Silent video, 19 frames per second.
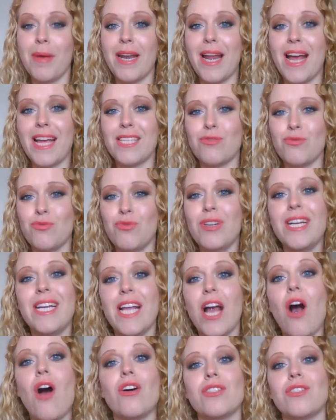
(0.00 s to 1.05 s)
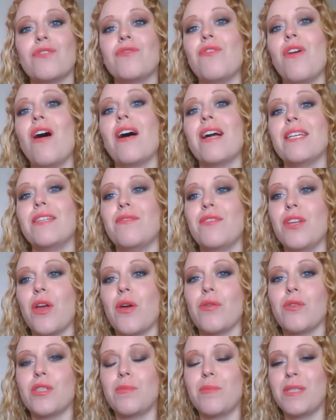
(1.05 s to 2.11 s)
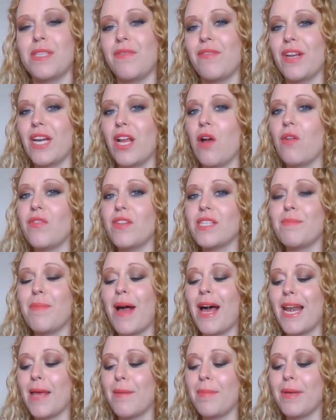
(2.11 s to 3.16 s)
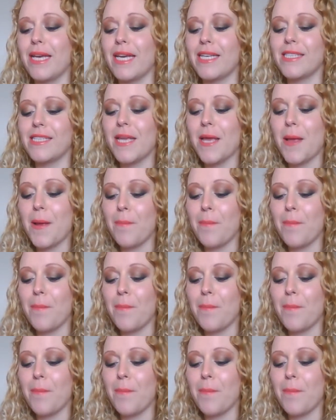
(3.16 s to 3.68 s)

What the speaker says: and it's really hard to find videos specifically on this palette because